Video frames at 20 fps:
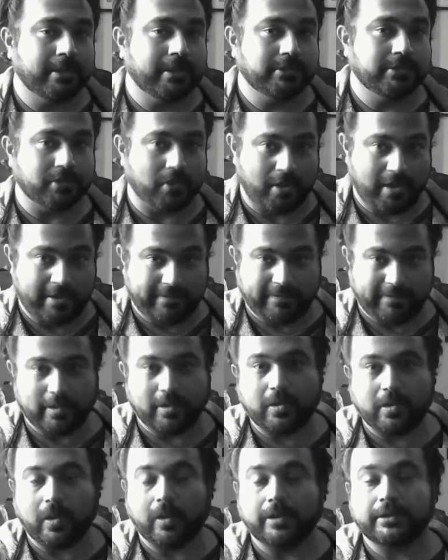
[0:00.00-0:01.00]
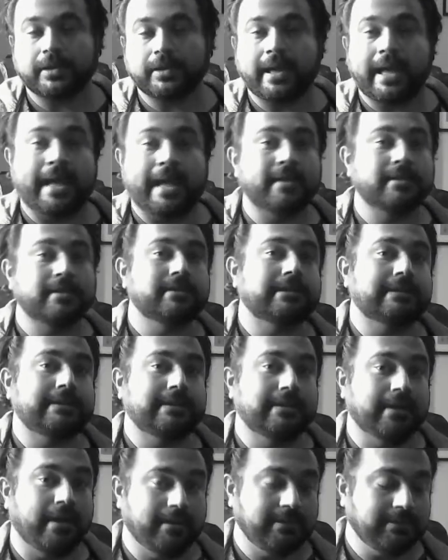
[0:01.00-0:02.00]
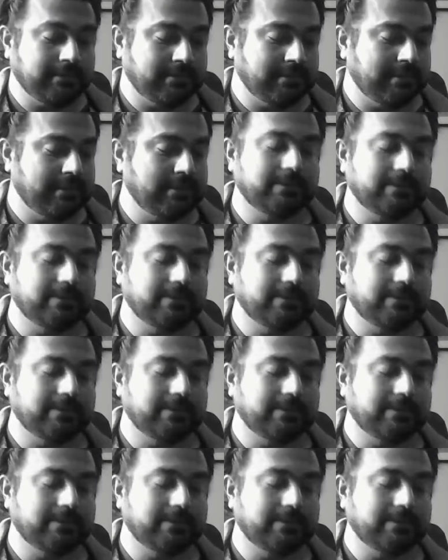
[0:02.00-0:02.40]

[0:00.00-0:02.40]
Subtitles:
So if you got your anchor done,